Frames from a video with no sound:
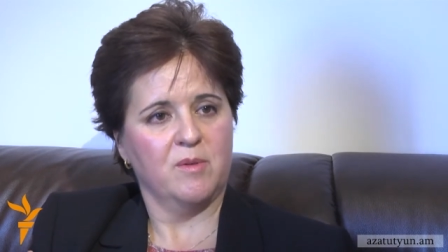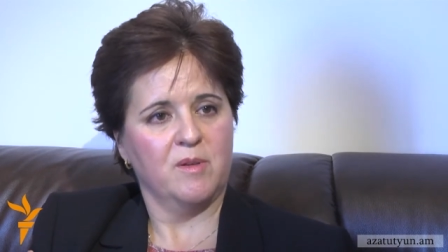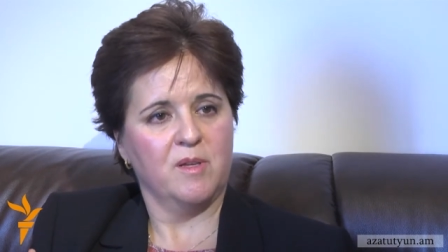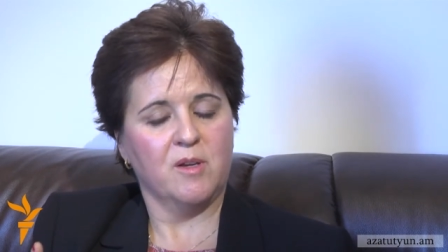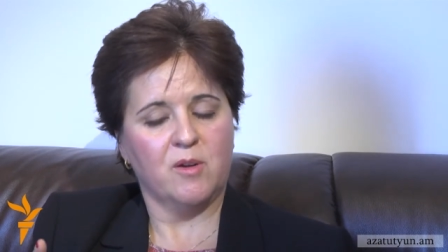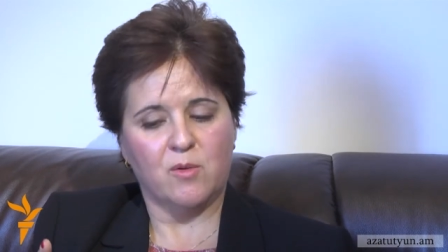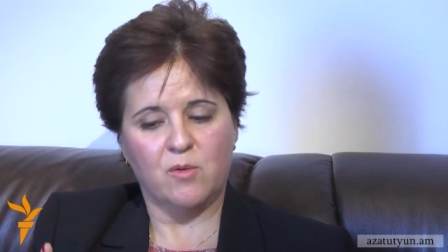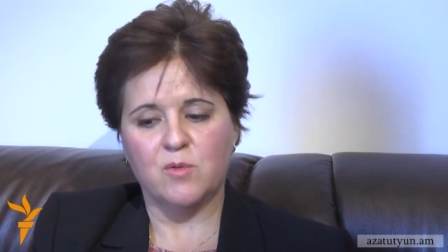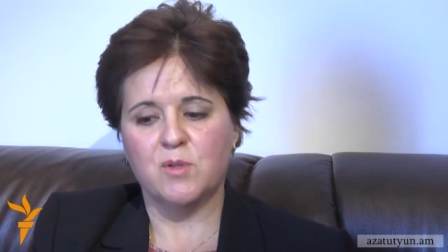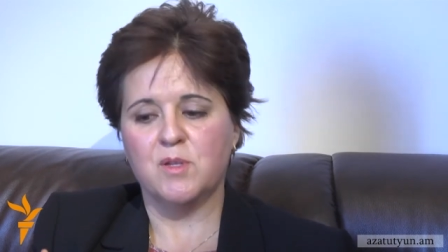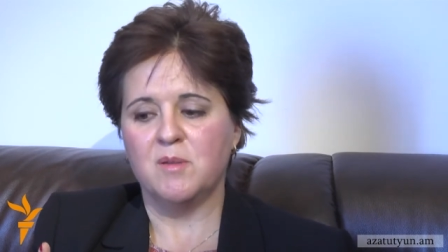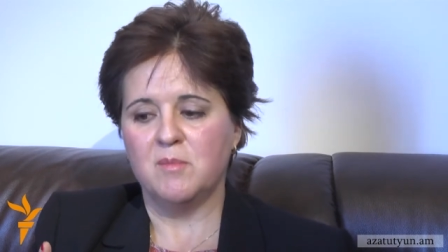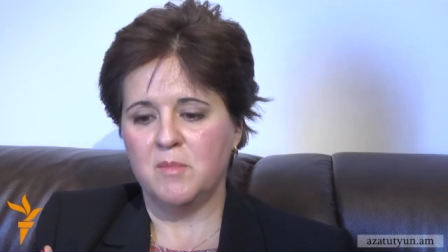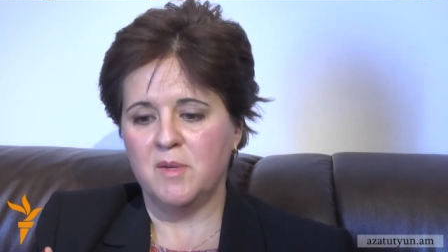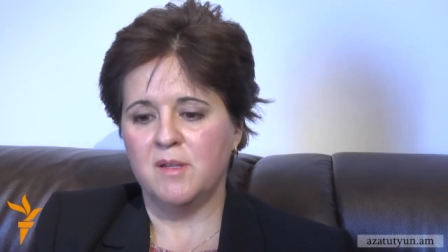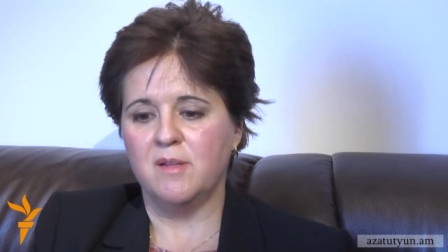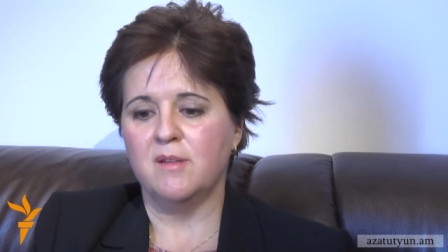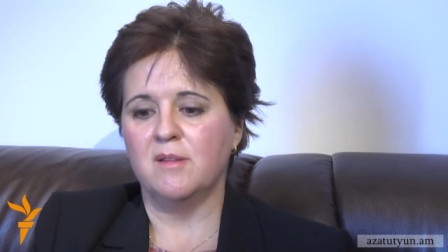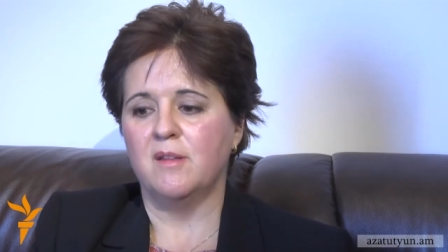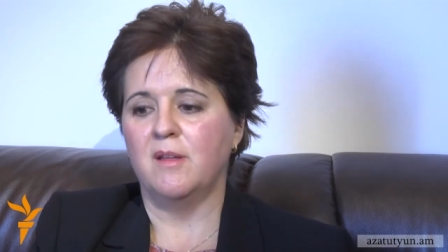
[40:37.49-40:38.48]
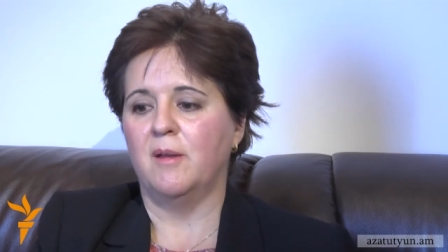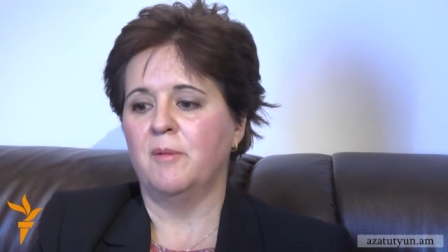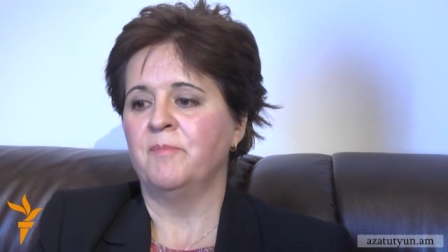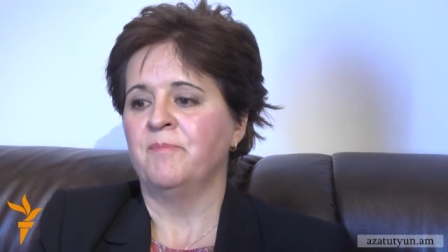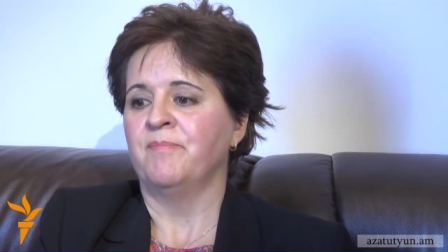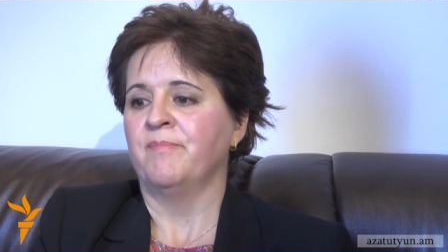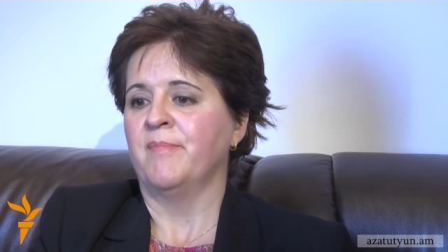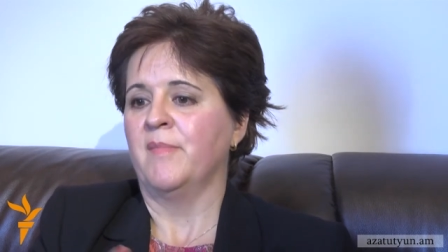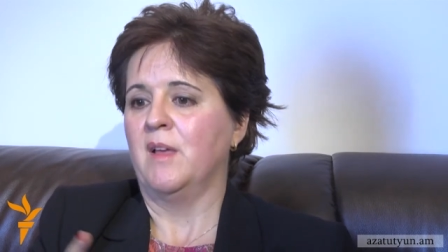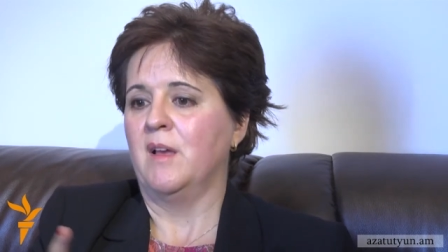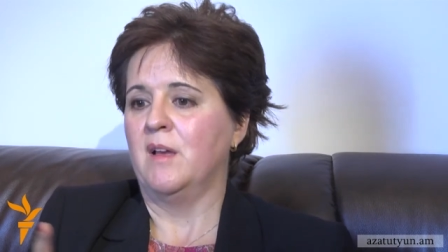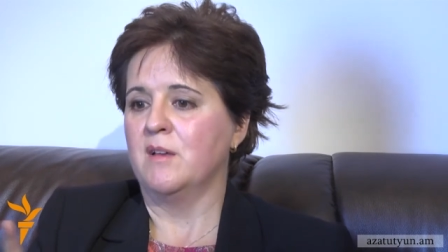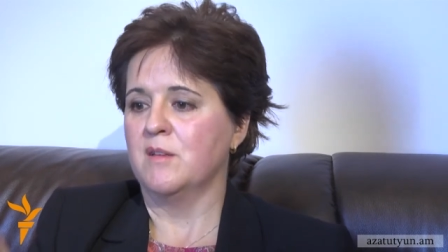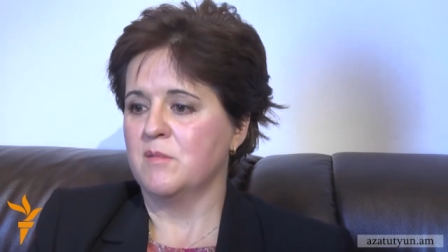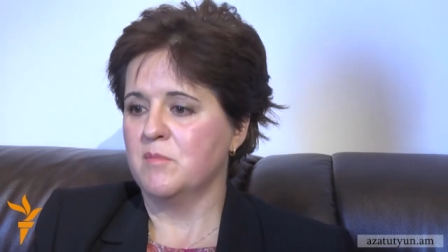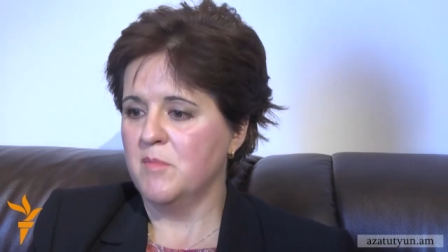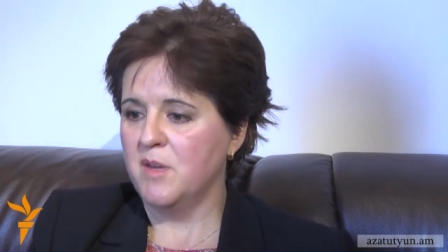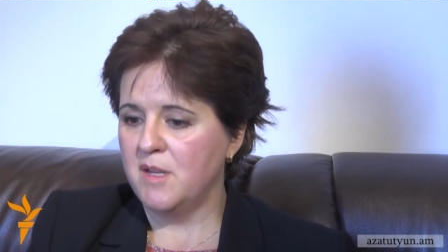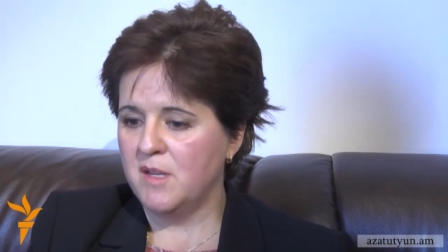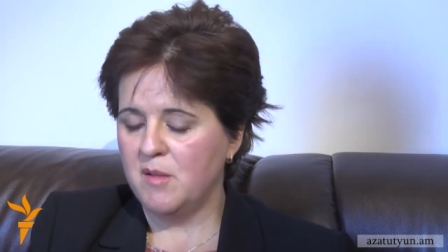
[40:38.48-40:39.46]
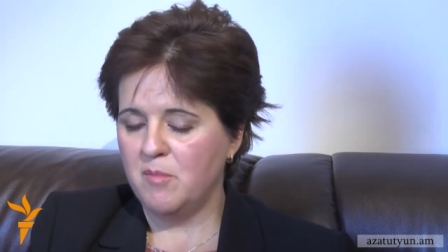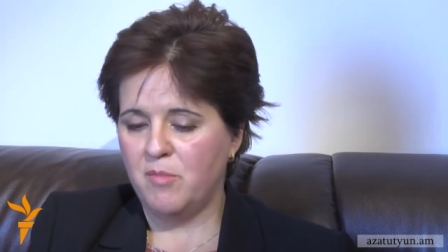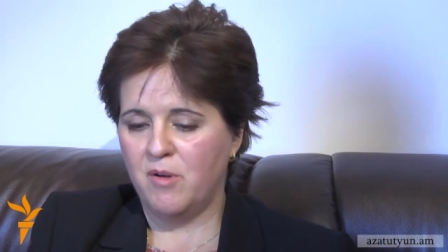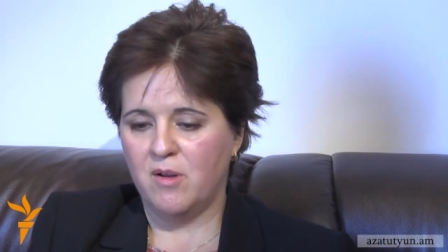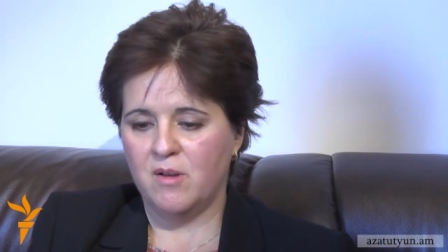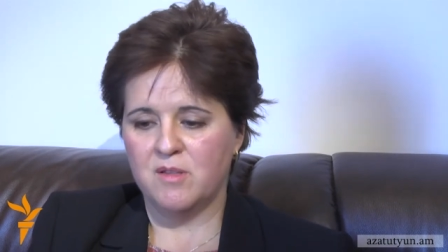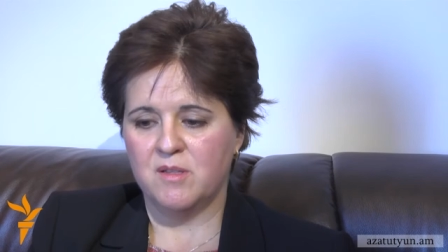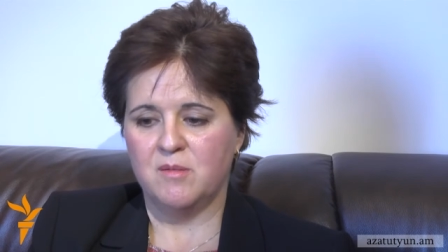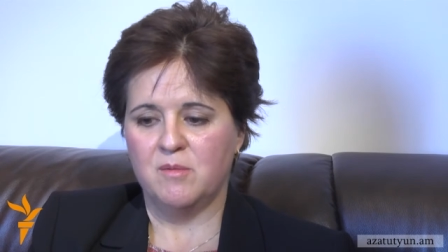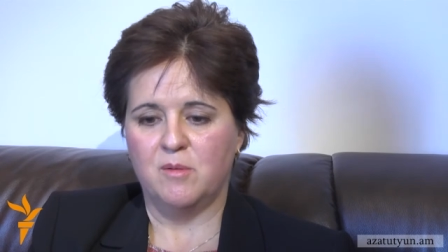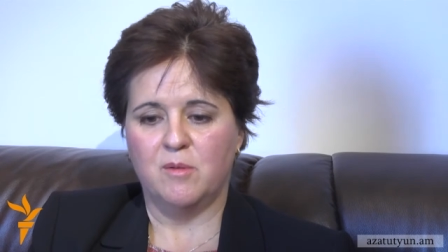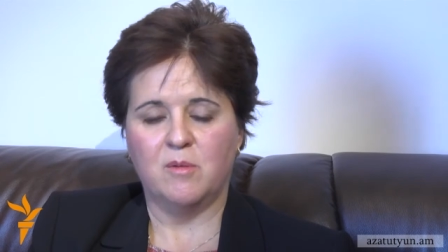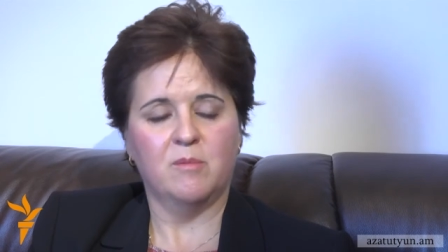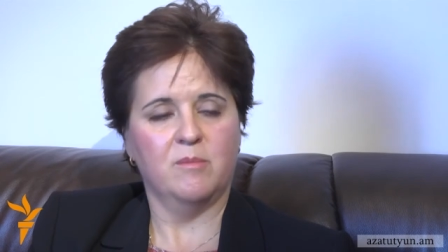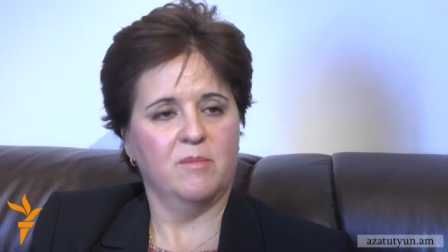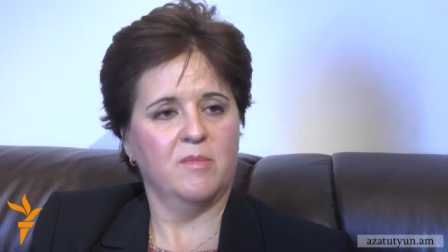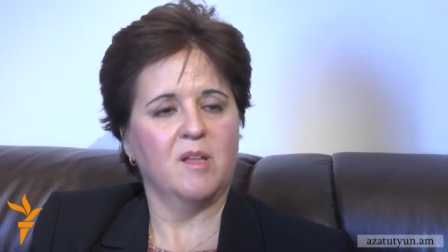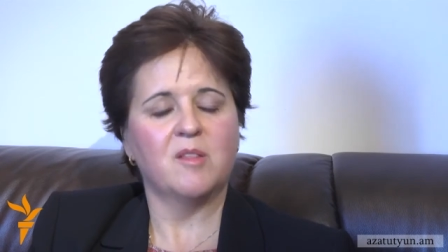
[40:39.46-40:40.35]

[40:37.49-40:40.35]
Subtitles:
Inclusive meaning that as many people